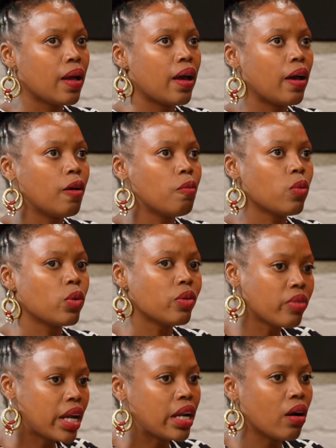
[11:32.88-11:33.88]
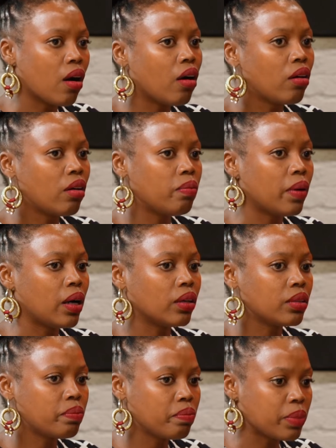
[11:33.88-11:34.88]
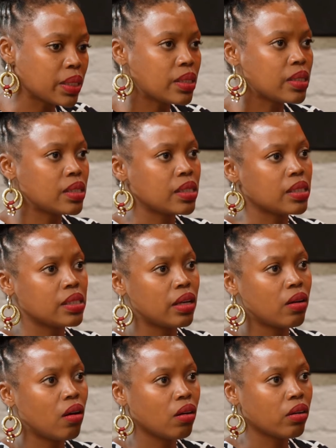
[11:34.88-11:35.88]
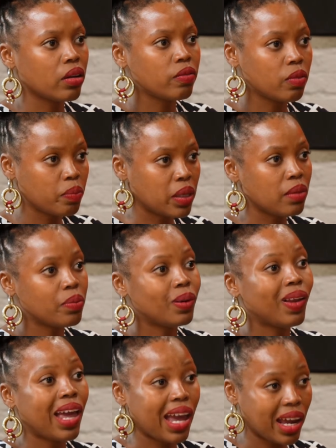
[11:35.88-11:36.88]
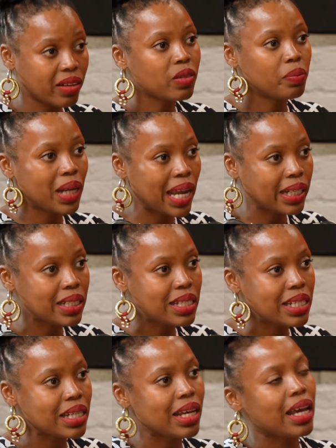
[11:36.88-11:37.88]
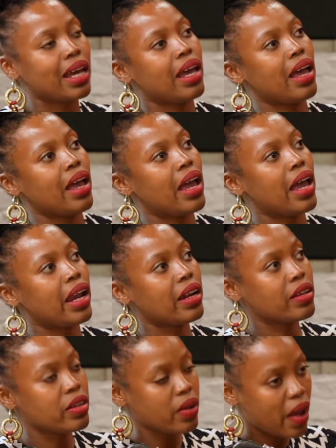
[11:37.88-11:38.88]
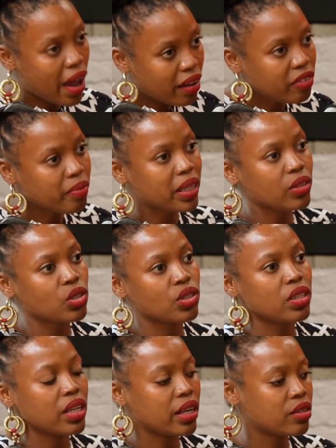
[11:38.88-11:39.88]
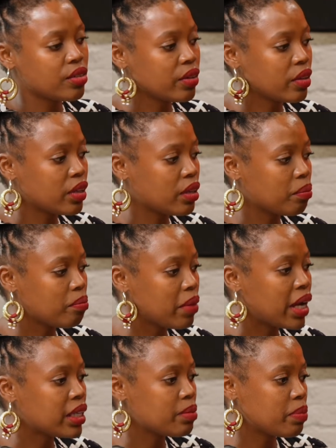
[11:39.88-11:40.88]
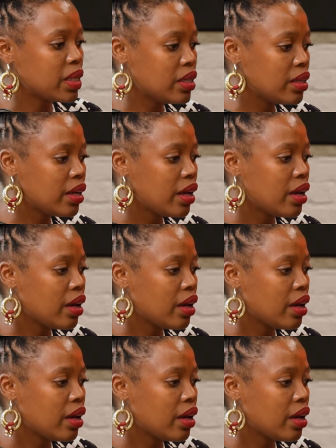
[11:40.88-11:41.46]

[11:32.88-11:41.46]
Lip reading: we really are about businesses that are good for people and for planet. And you have mentioned that, there might be,